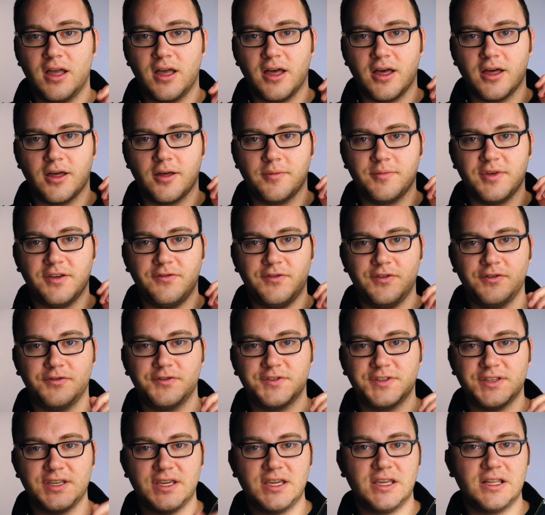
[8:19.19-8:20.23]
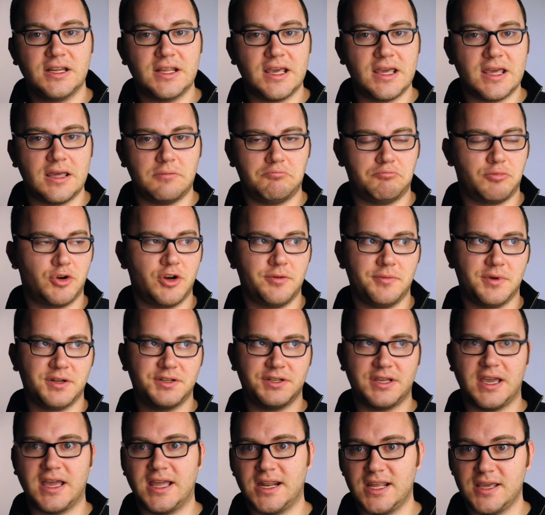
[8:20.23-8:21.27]
If you've seen pretty
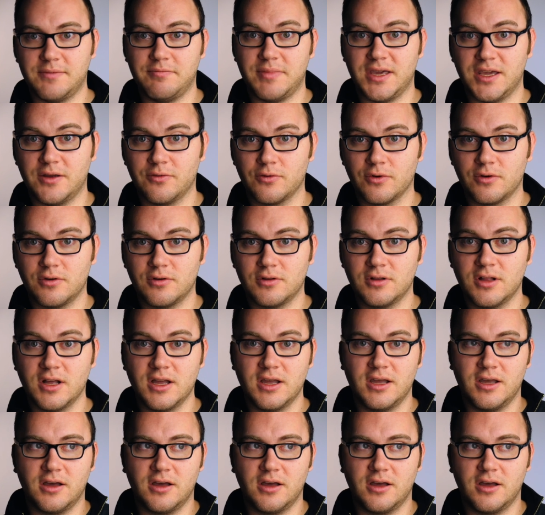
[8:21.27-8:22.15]
much any B-roll,